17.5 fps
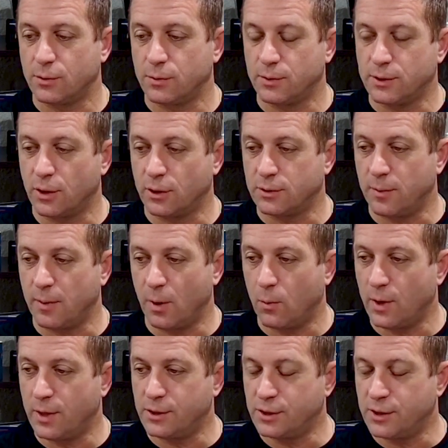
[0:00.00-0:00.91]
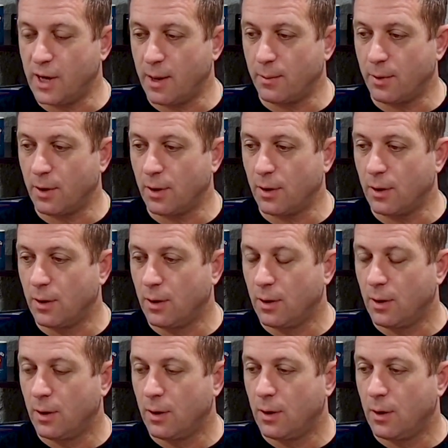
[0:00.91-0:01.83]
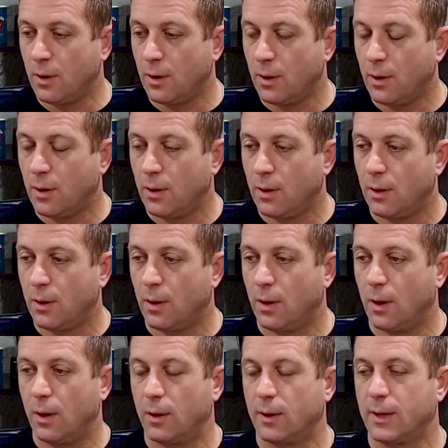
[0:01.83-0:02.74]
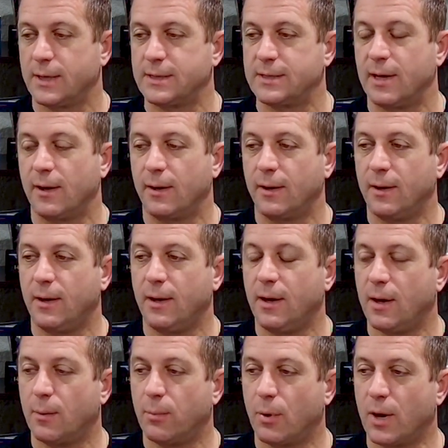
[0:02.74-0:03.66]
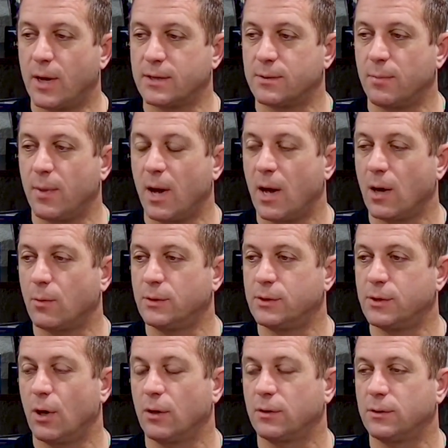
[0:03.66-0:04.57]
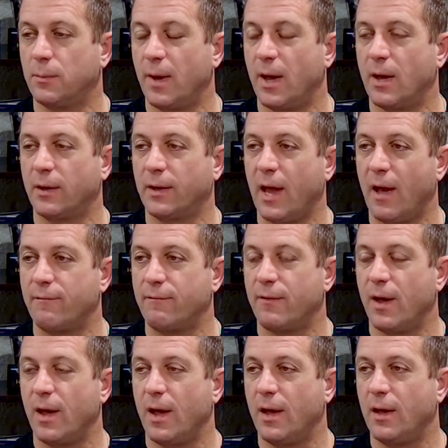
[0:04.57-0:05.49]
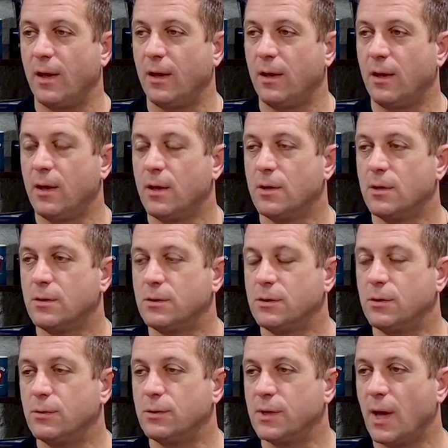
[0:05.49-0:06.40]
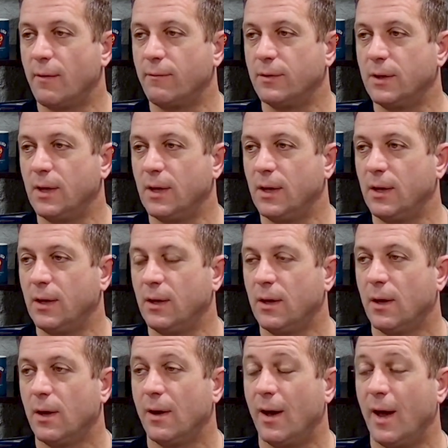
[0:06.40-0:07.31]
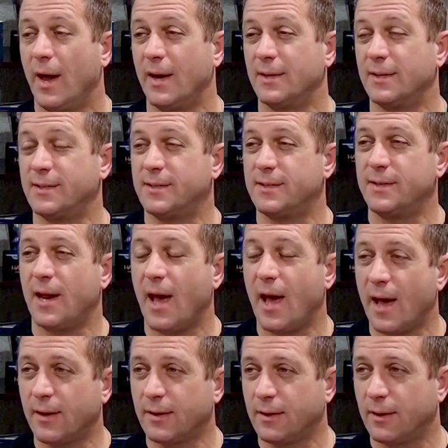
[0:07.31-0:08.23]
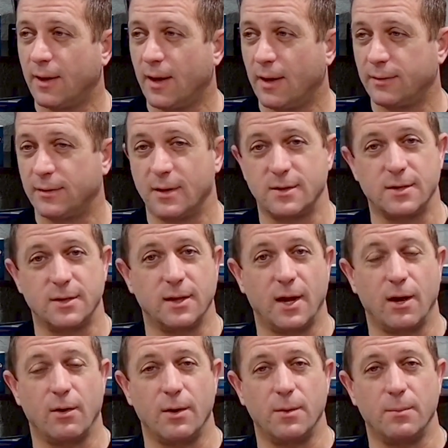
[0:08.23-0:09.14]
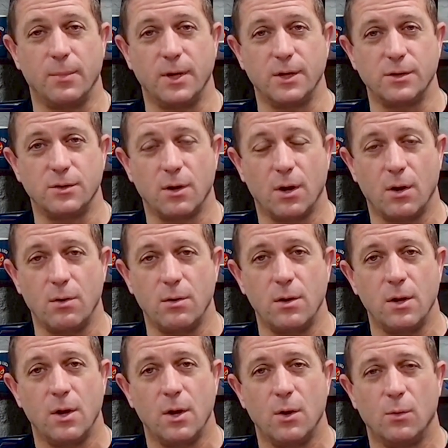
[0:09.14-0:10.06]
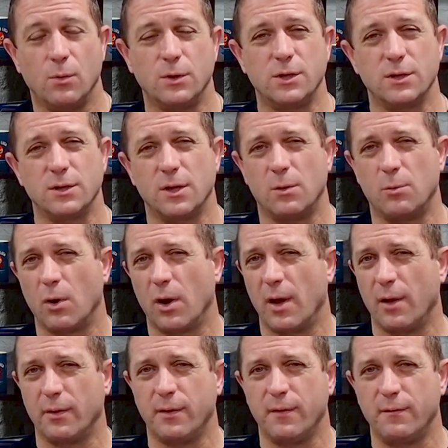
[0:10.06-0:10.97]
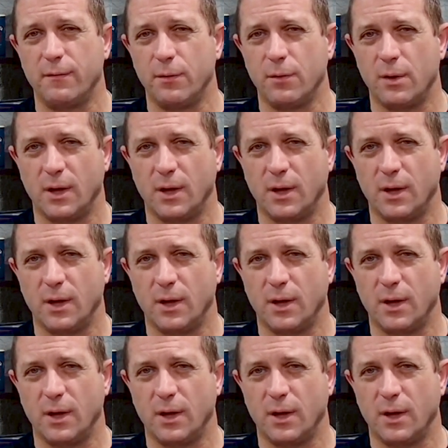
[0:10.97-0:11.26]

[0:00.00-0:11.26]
We talked about Windjammer. Like I said, I didn't eat at Brassenbach. We talked about Cafe 270. I had a snack at the Solarium Bistro, which is a little more healthy food.